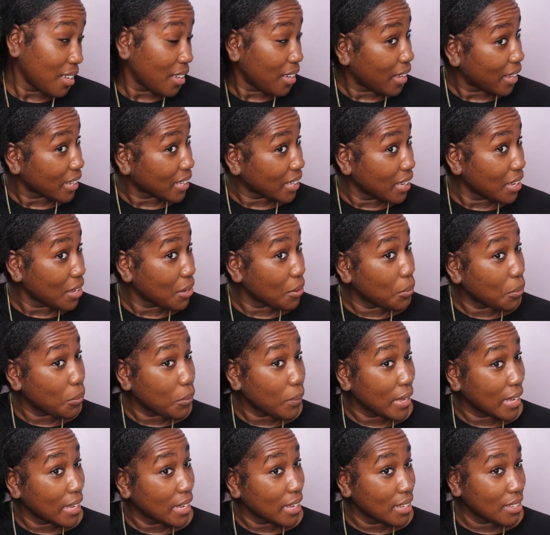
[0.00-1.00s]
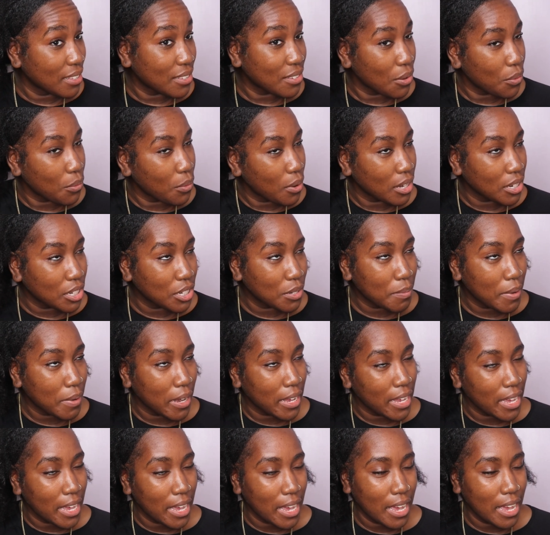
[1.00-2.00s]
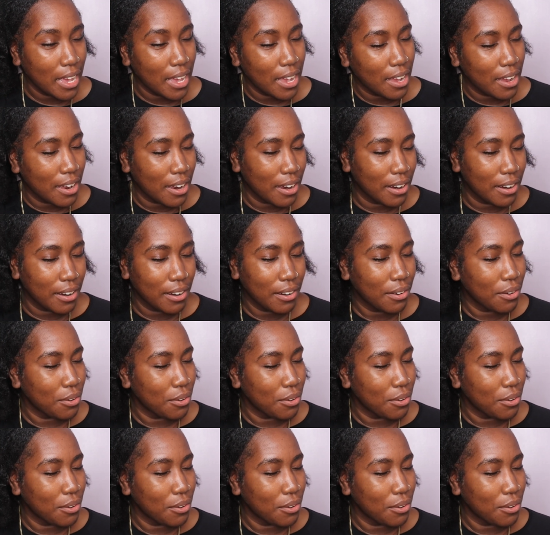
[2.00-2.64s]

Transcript: I can't wait to wash my hair.